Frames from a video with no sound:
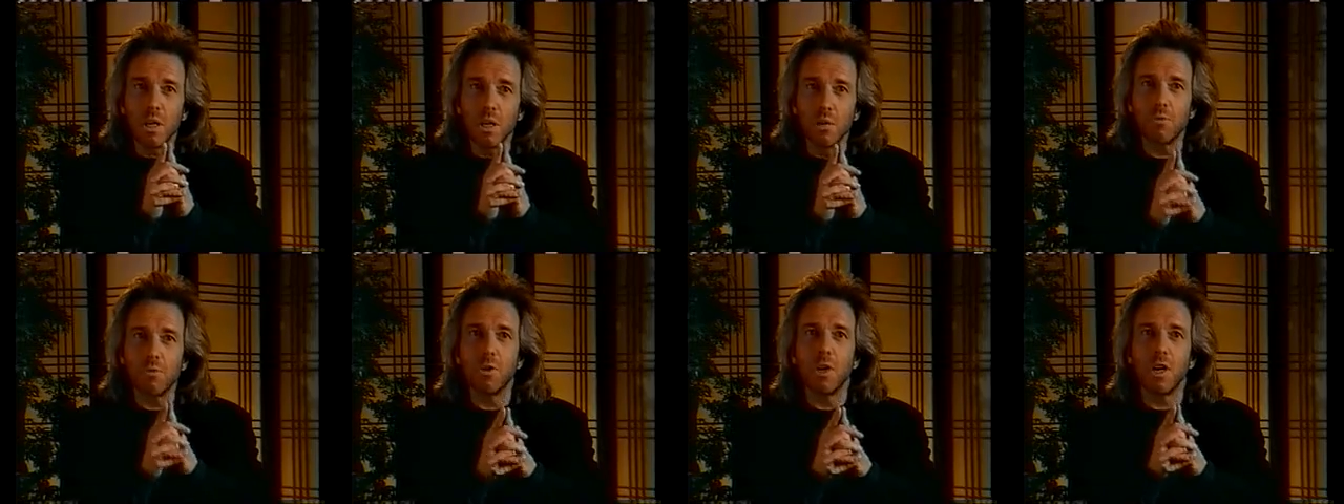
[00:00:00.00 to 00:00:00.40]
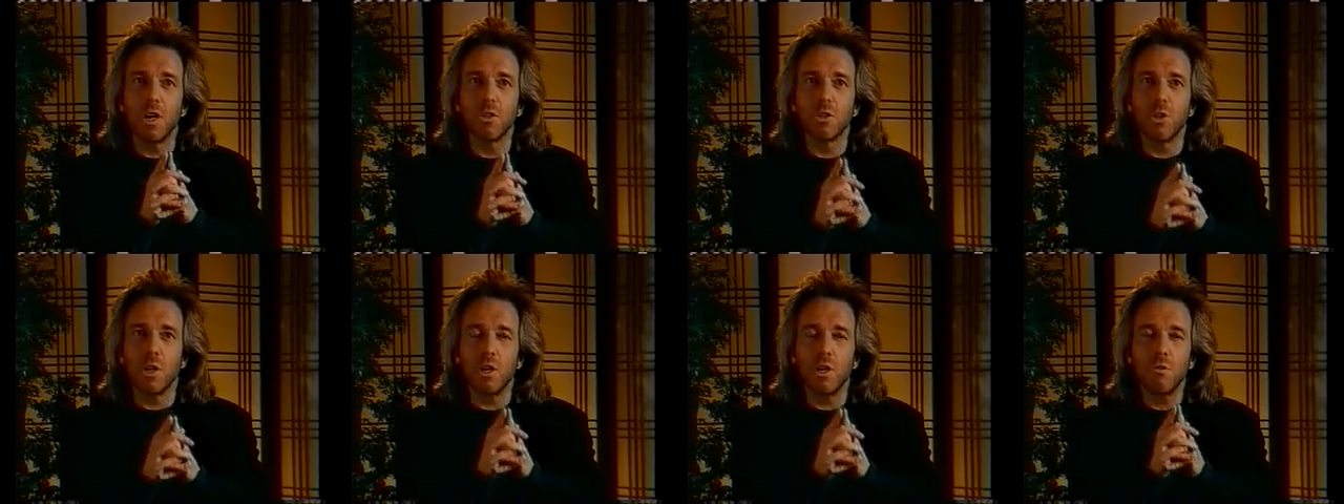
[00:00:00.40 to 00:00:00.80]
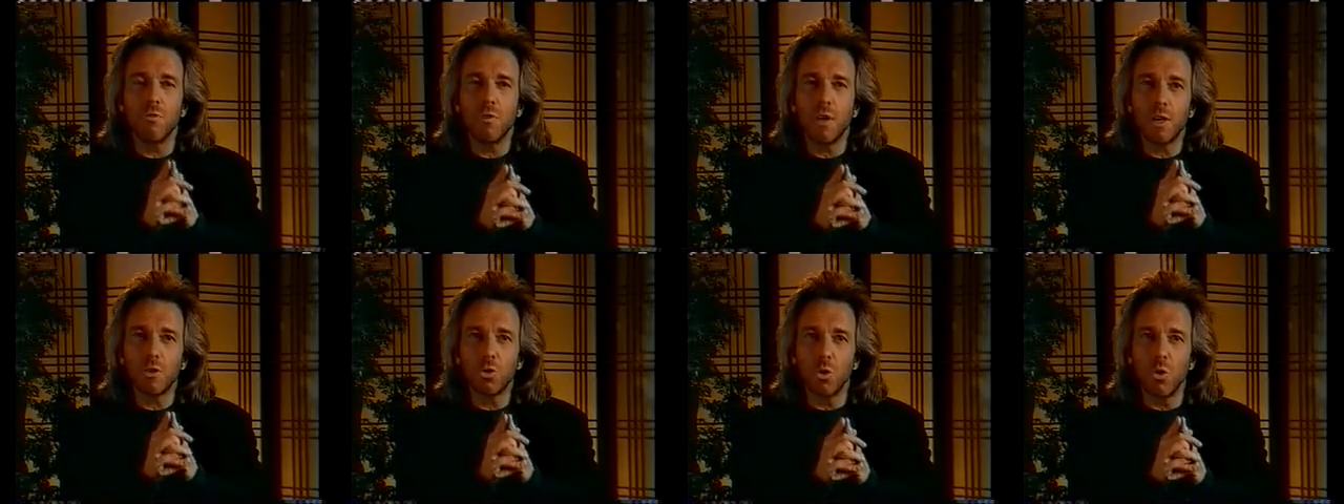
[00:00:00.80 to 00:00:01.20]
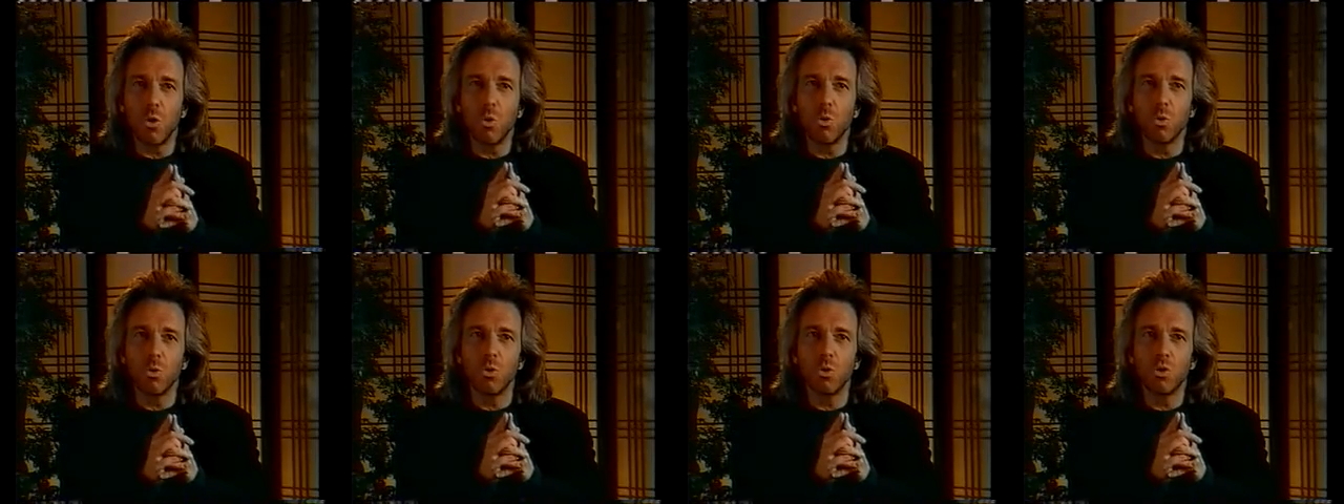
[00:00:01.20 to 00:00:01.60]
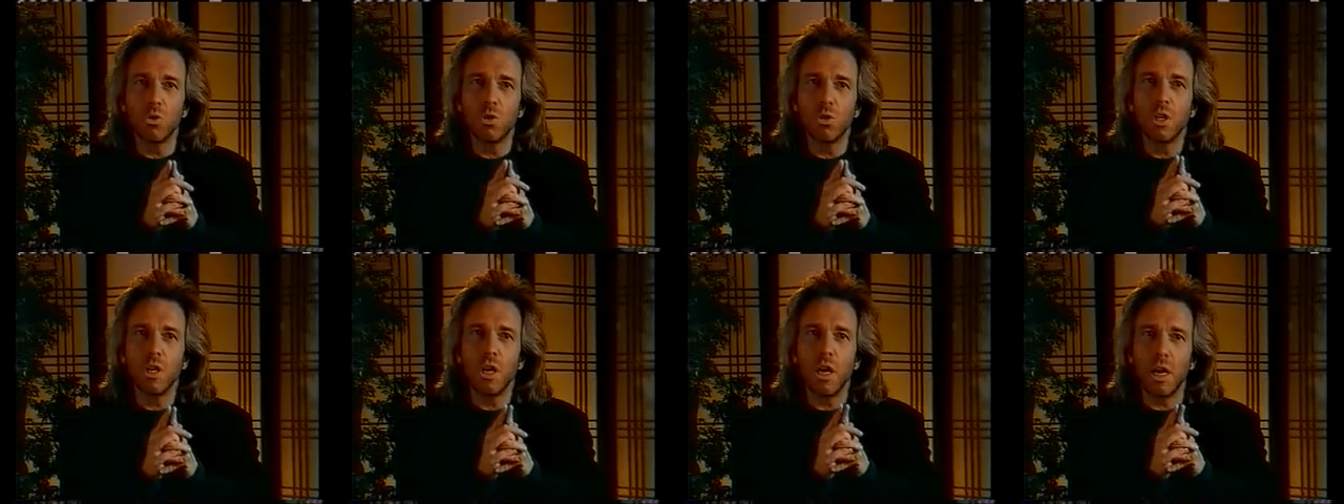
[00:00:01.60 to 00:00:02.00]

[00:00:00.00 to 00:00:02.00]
if the Isaiah effect holds,